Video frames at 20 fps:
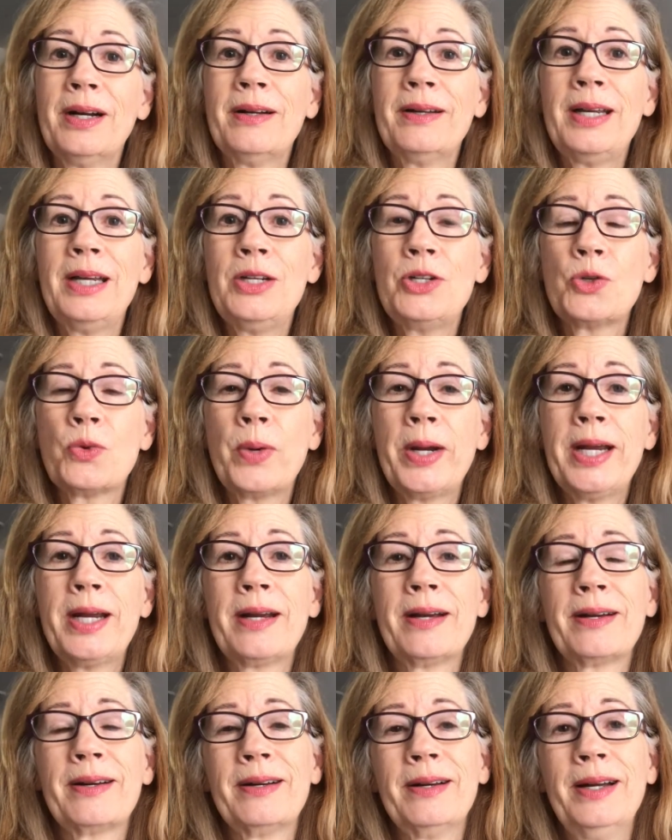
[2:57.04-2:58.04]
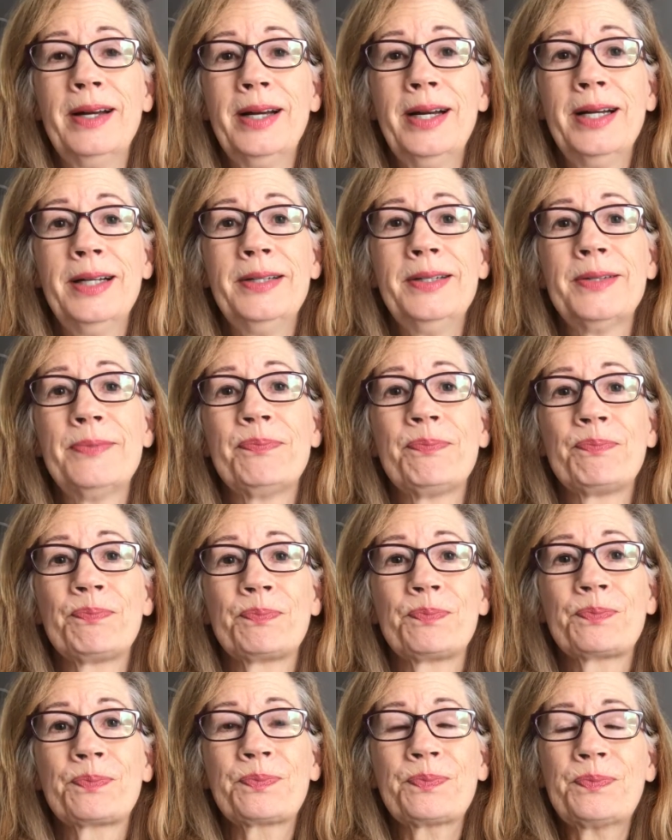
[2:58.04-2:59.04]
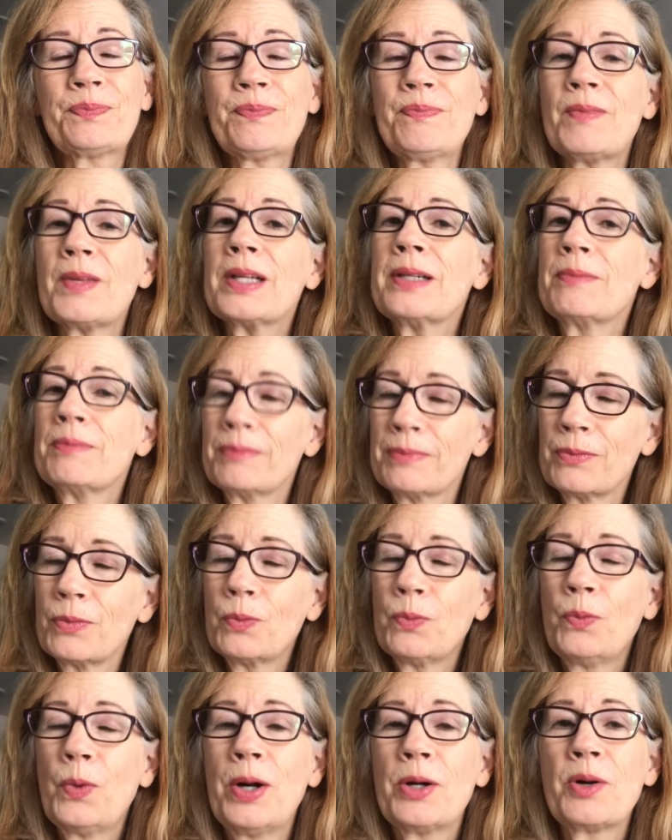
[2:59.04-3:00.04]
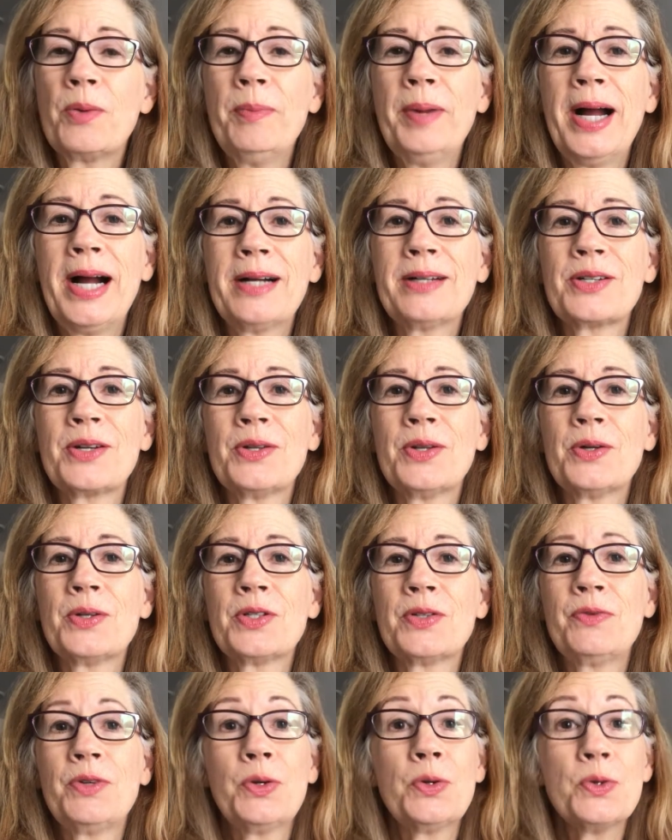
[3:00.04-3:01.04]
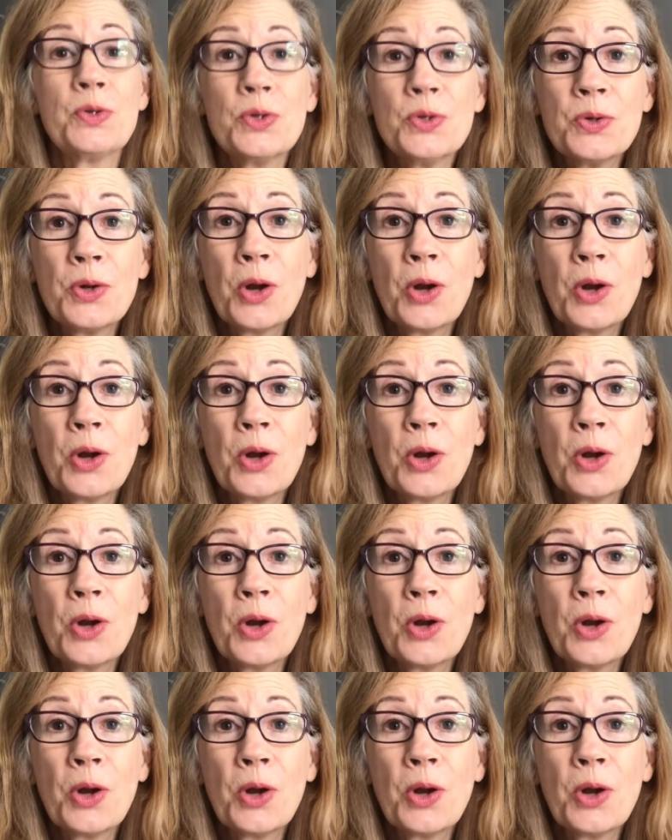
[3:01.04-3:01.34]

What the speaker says: each week. And welcome back to those of you who do